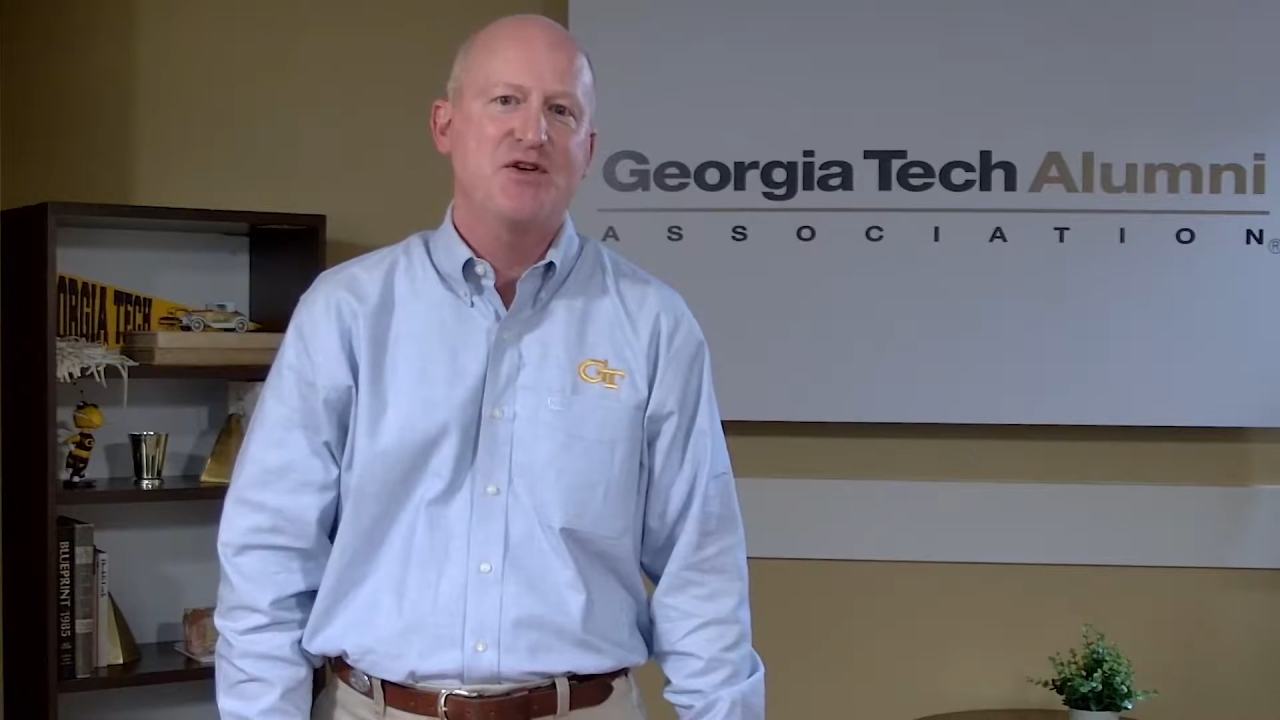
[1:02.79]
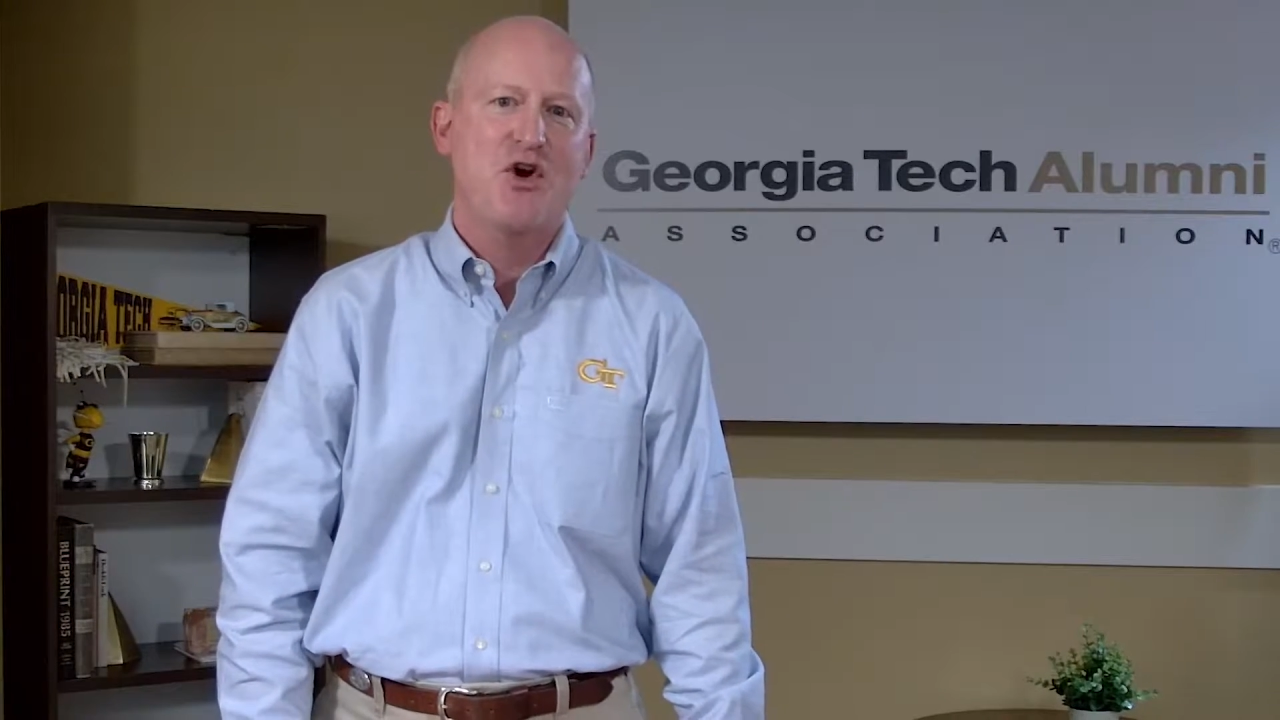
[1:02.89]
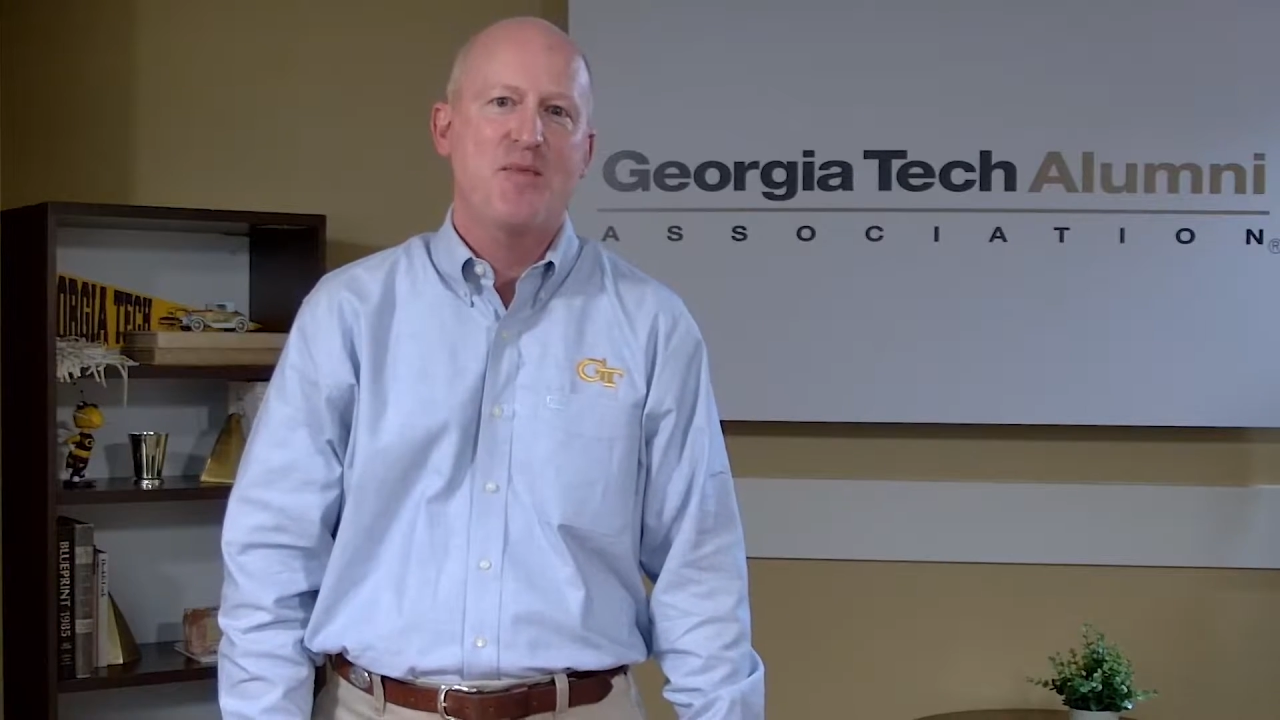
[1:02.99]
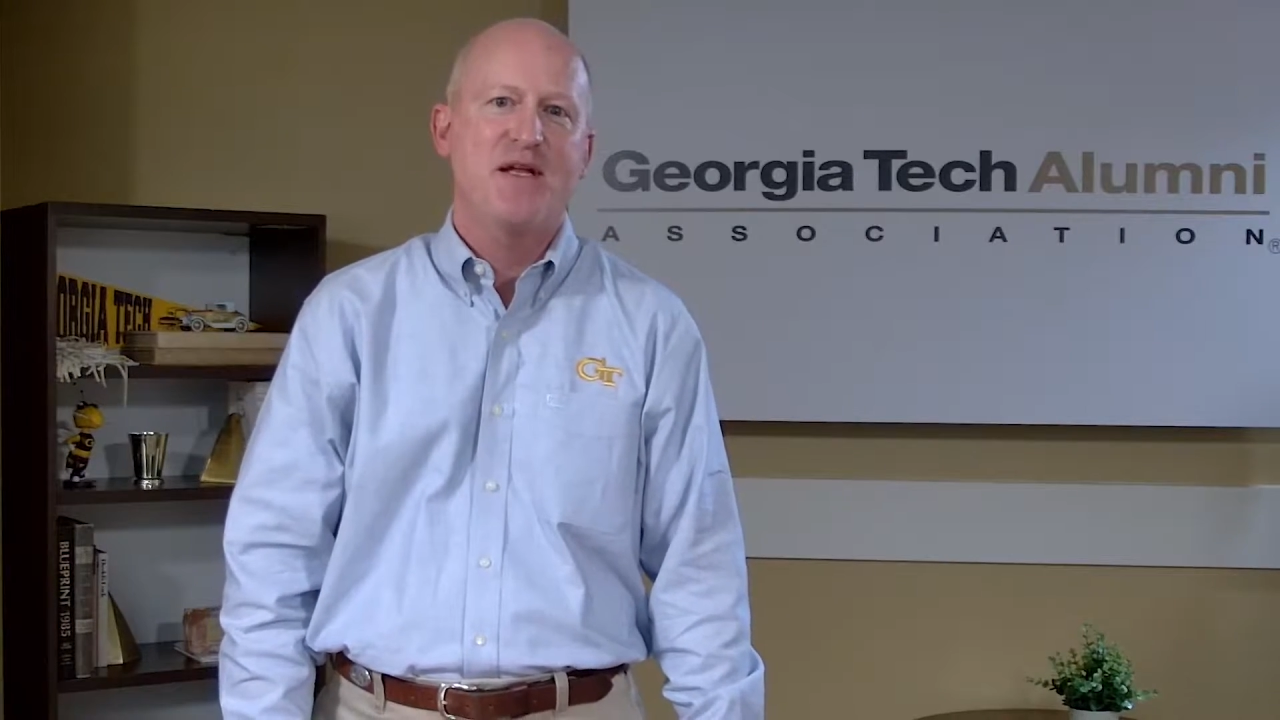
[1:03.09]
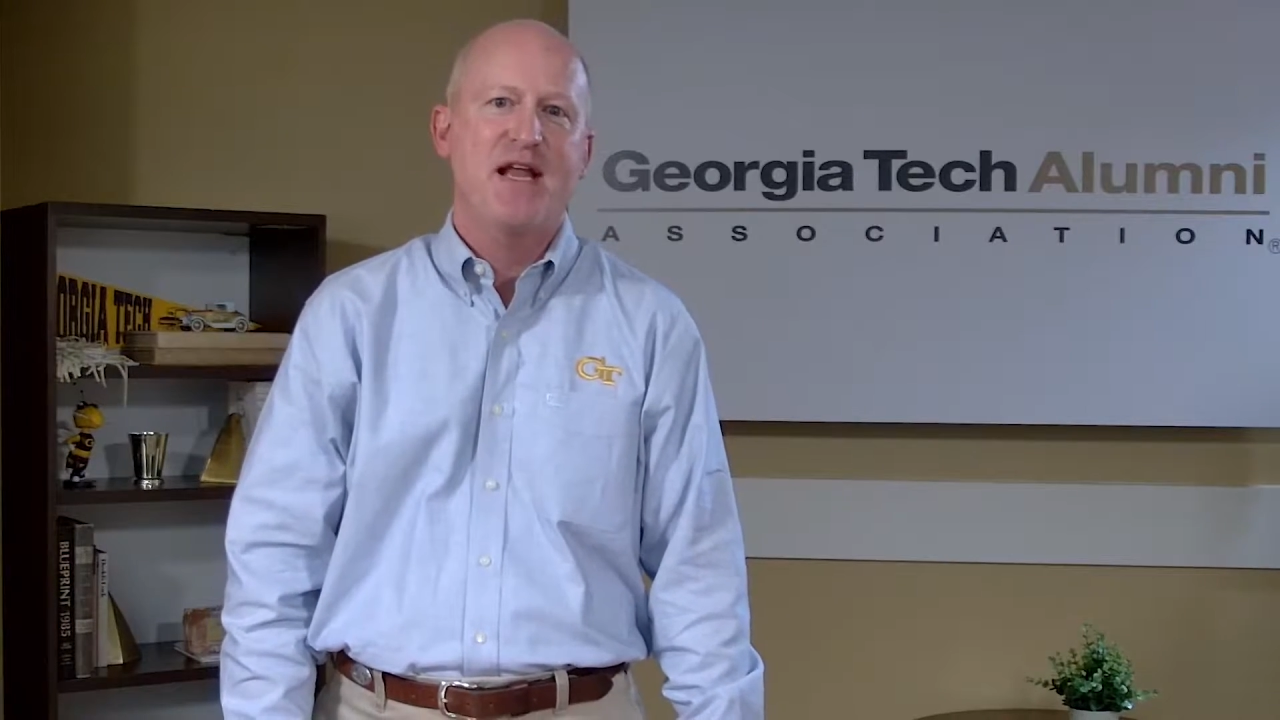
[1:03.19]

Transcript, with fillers: tournament